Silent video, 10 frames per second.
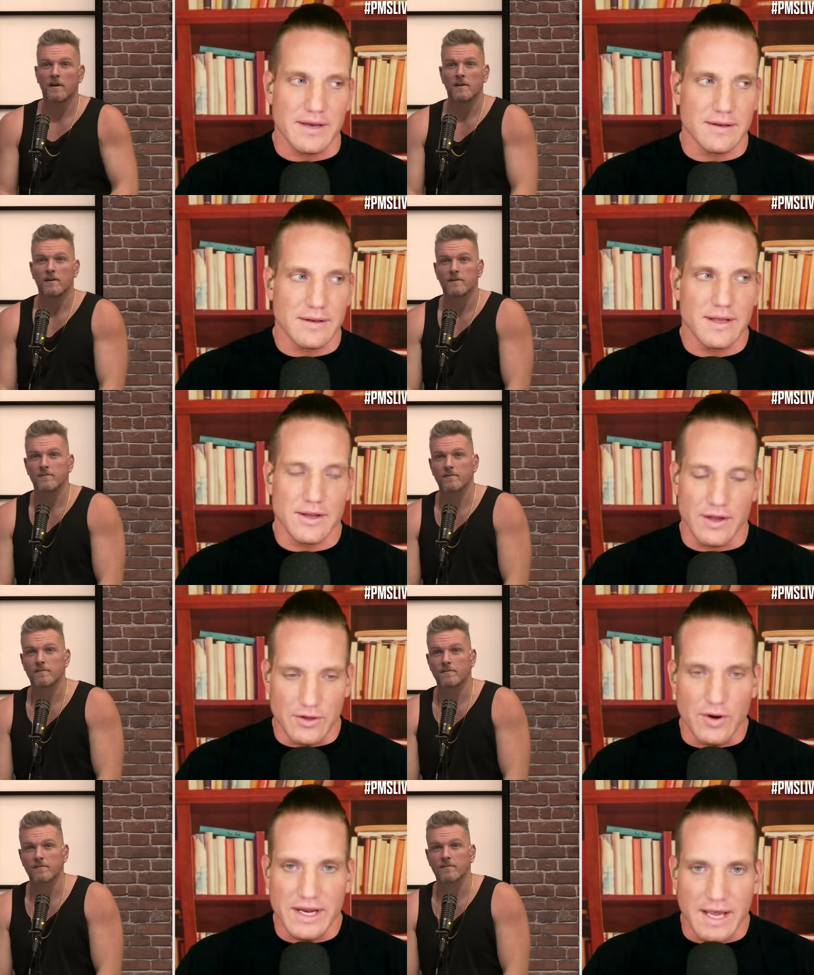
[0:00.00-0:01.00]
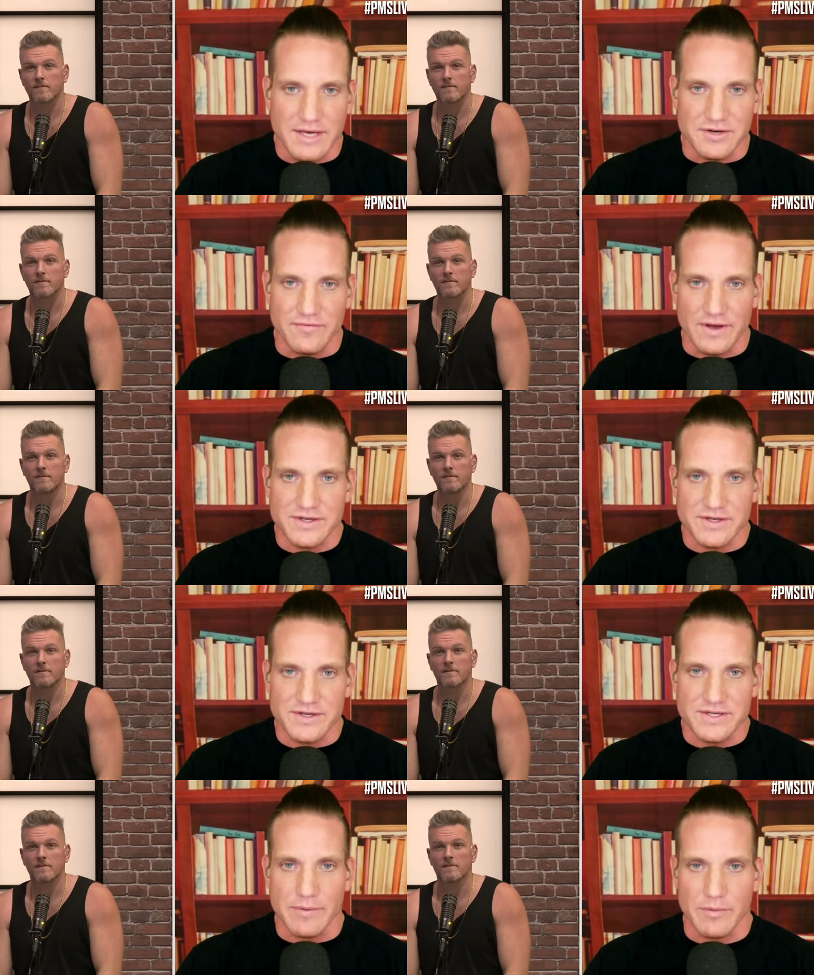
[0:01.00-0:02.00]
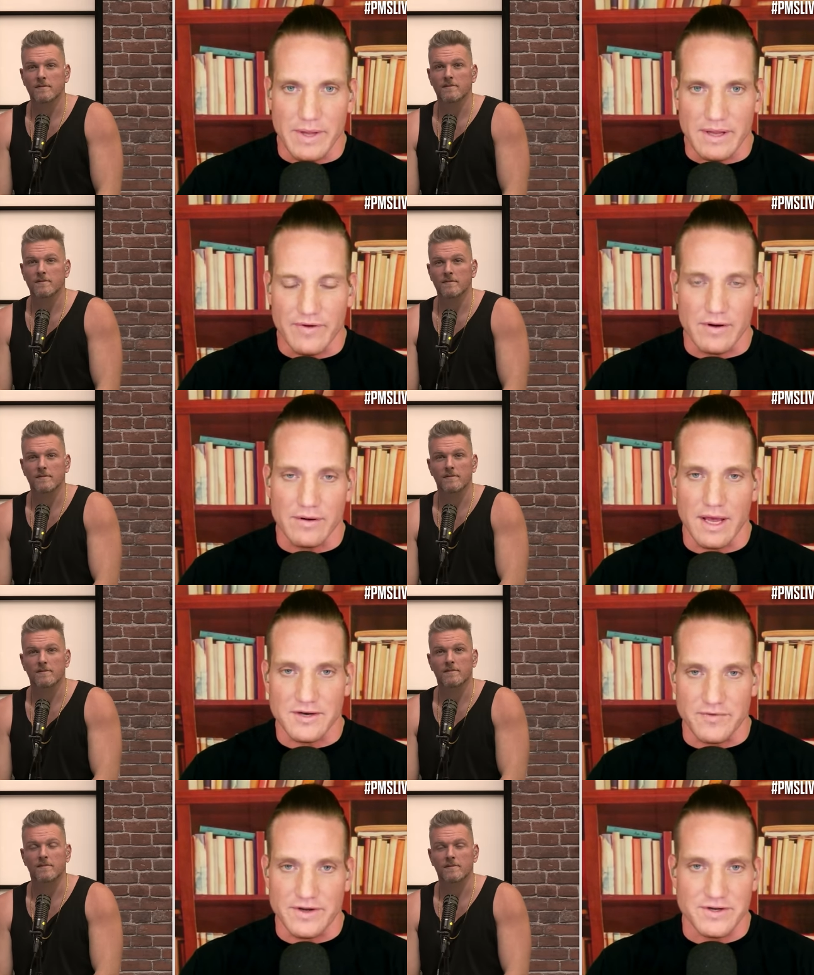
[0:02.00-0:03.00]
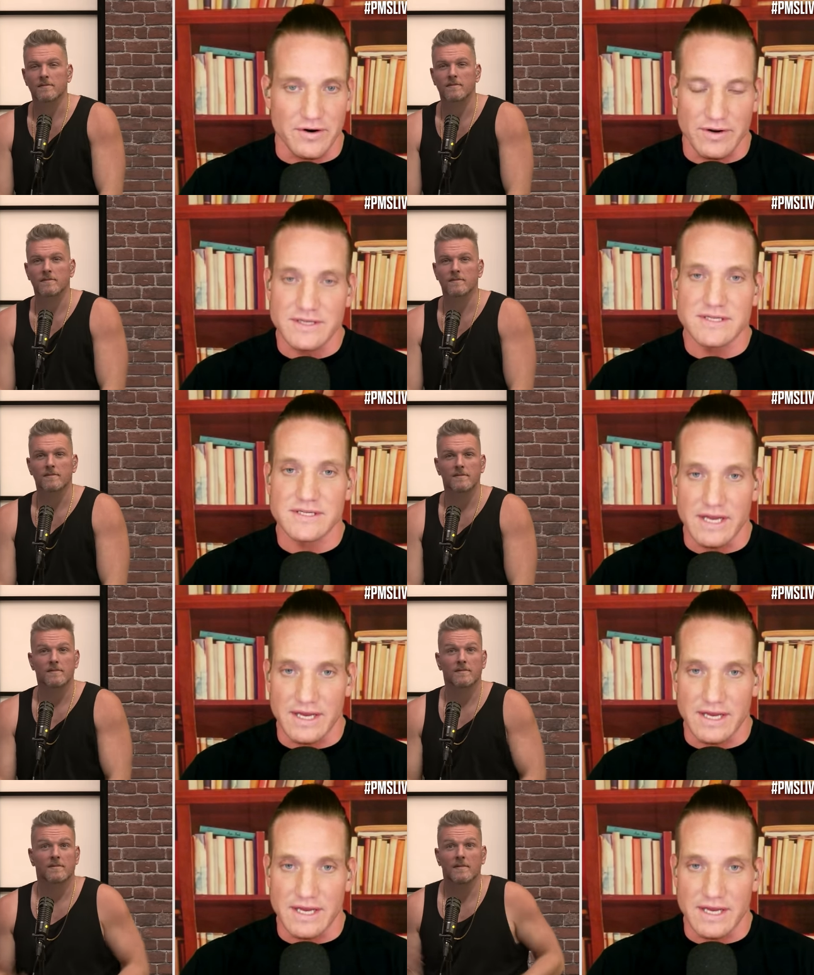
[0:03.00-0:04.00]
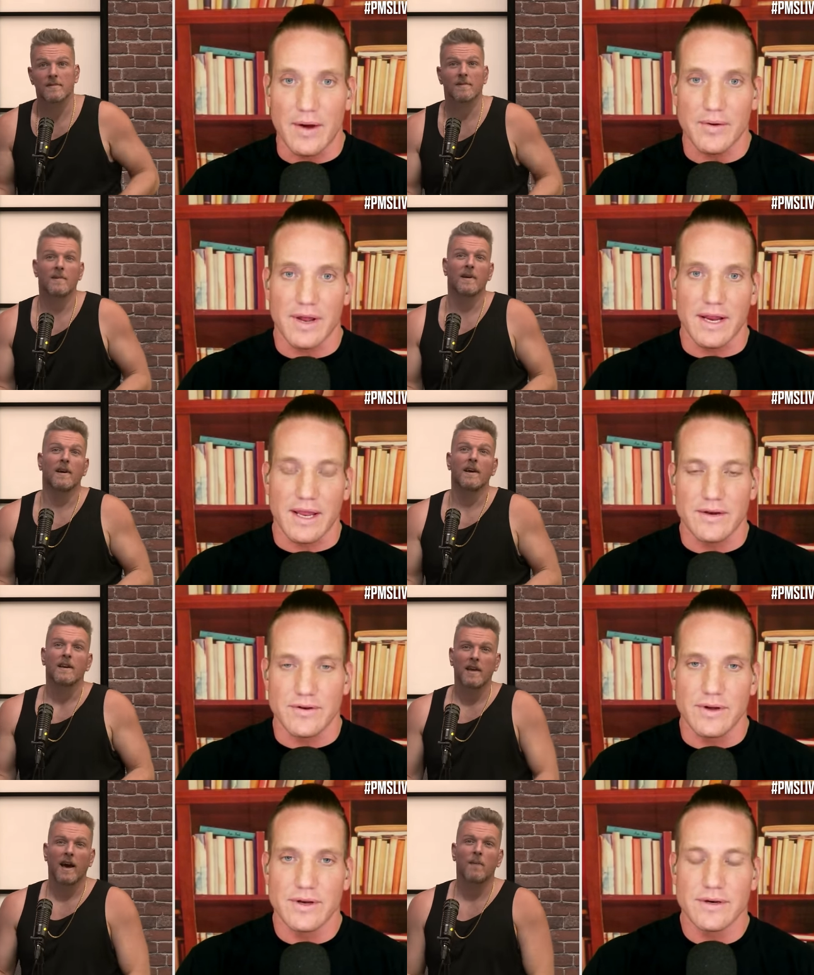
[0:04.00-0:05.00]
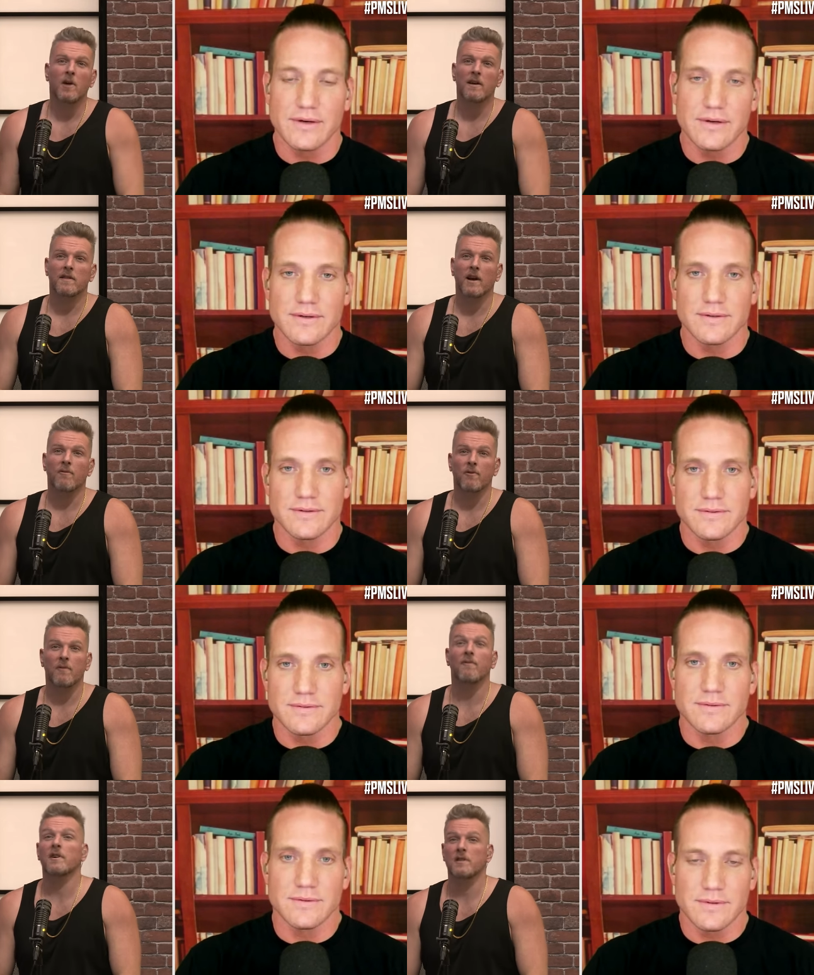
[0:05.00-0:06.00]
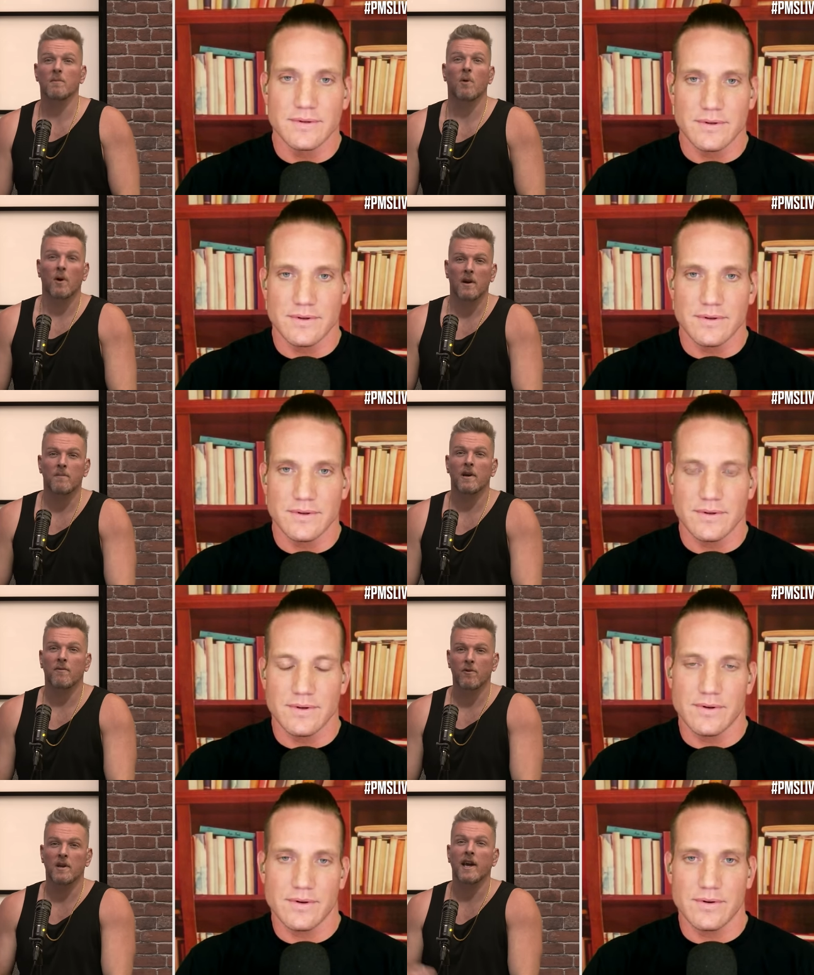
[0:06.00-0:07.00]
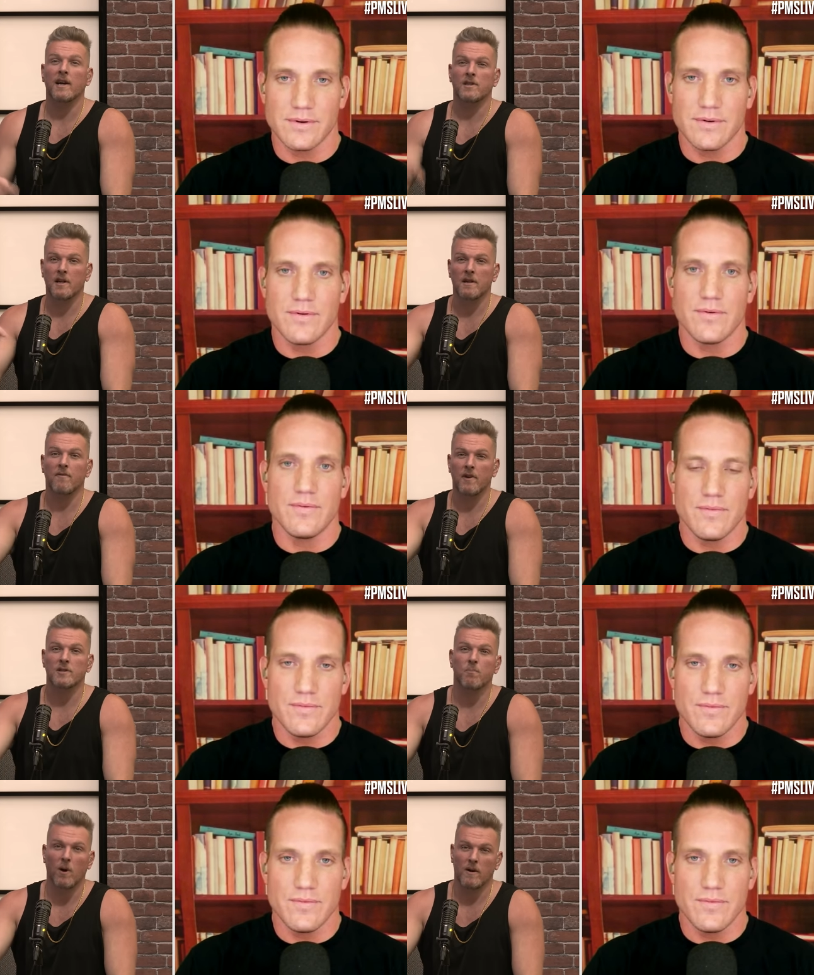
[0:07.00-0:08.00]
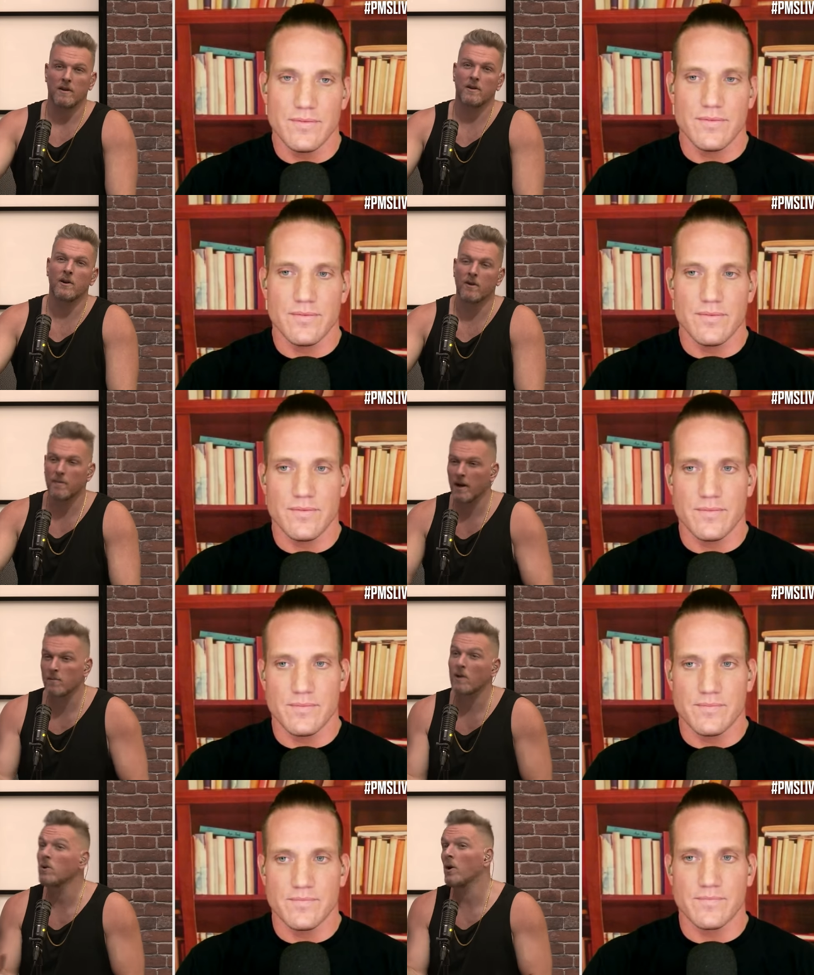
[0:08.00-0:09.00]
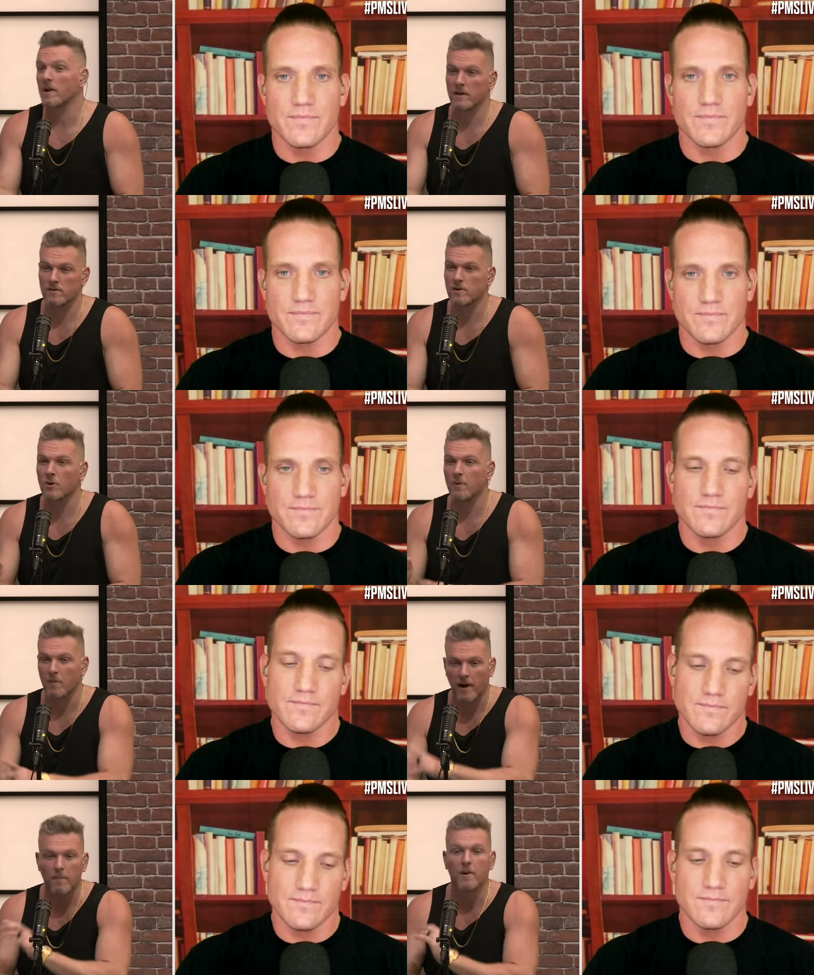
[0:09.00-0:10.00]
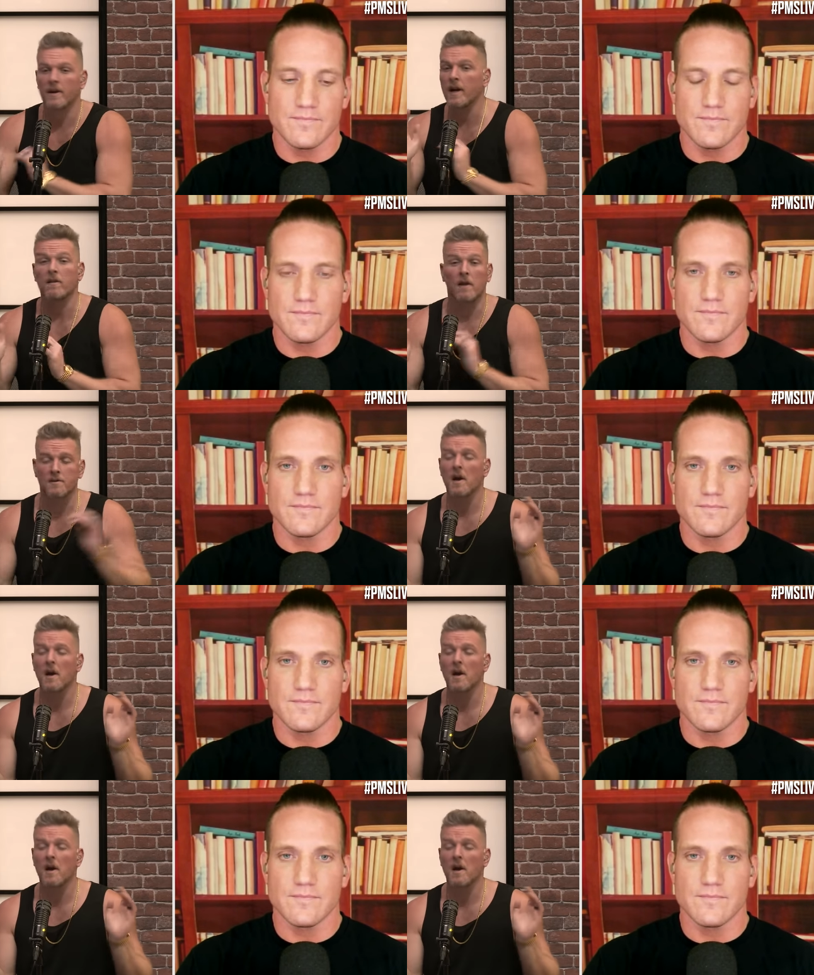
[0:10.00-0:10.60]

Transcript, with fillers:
Speaker 1: you, you like catching fish. Same with me. If I don't catch fish early, see ya. I'm out. I can't do it.
Speaker 2: Yeah, I'm not there for the fishing part. I'm there for the catching of the fish part. You know what I mean? I'm not looking and snooping around. But nonetheless,